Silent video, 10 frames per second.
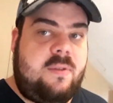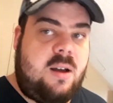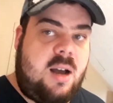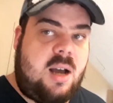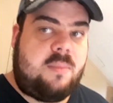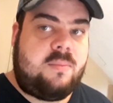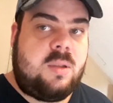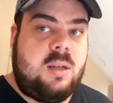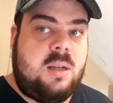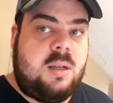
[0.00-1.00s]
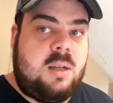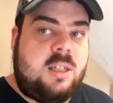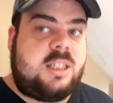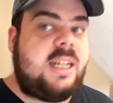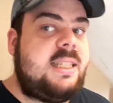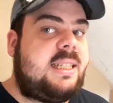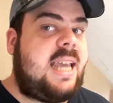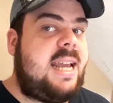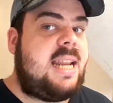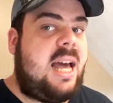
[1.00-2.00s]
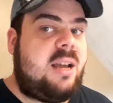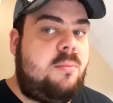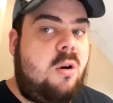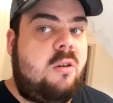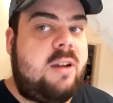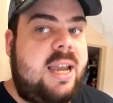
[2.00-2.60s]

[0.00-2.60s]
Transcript: Shinsuke Nakamura